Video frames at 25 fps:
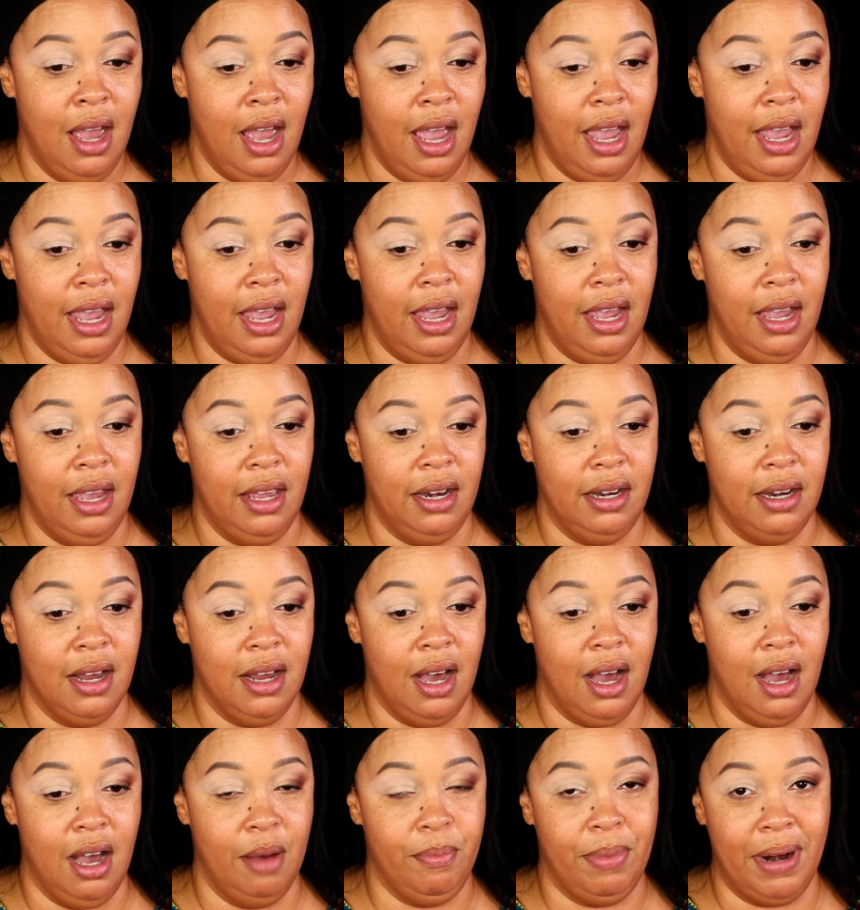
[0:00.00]
and
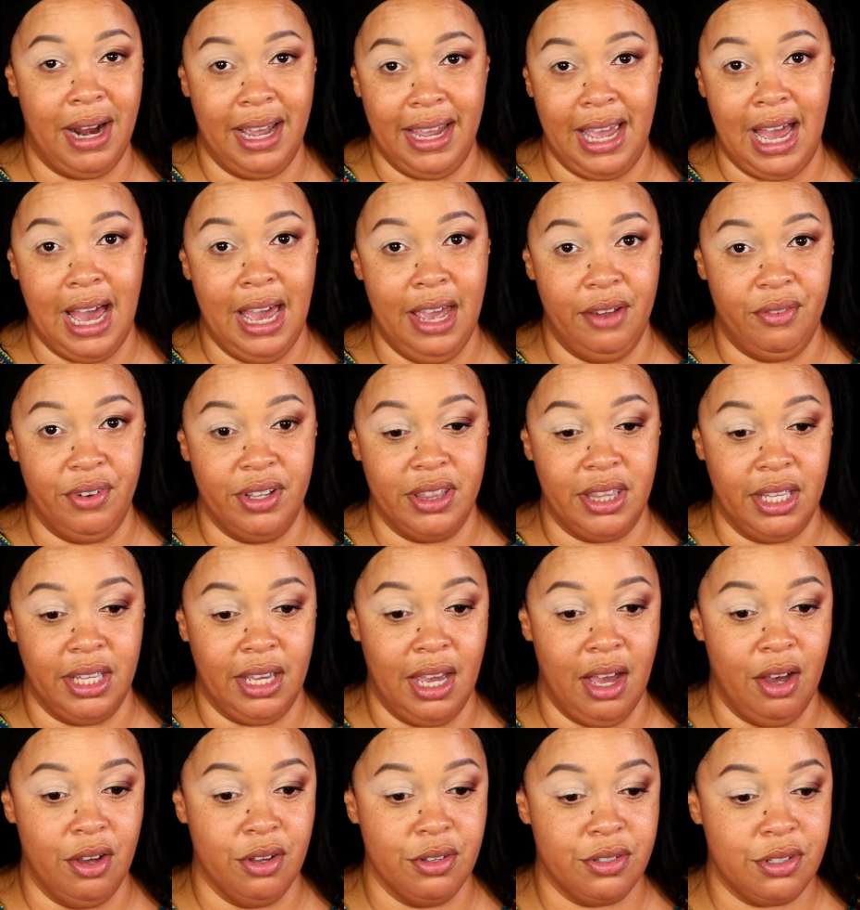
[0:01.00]
but I got everything
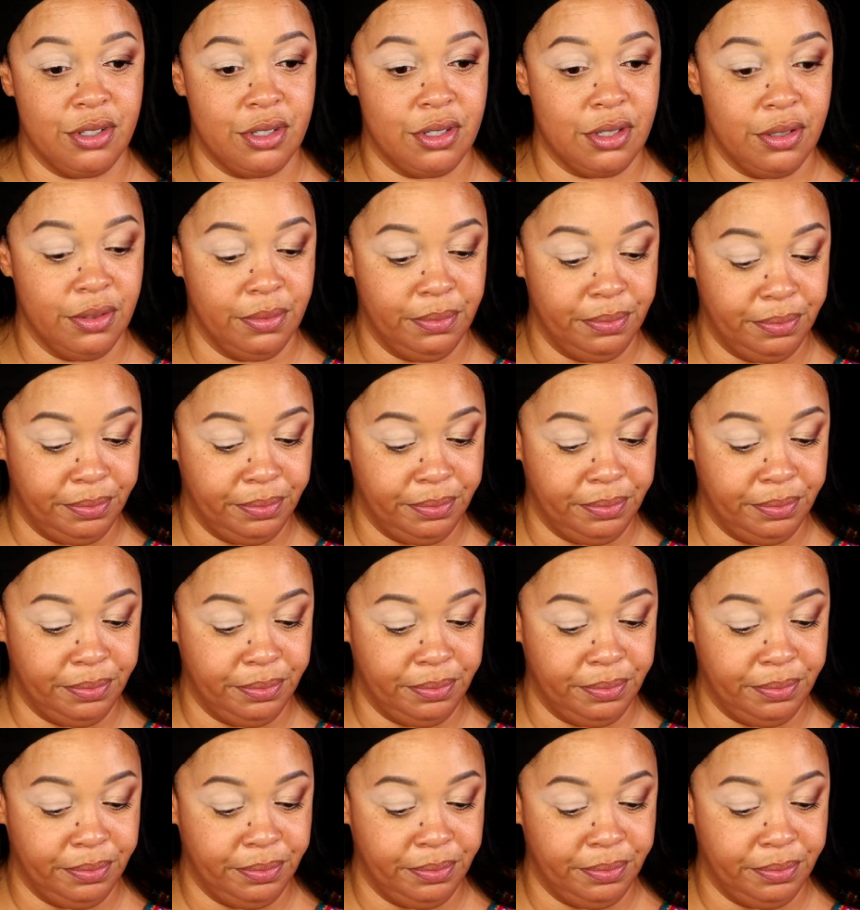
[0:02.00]
else.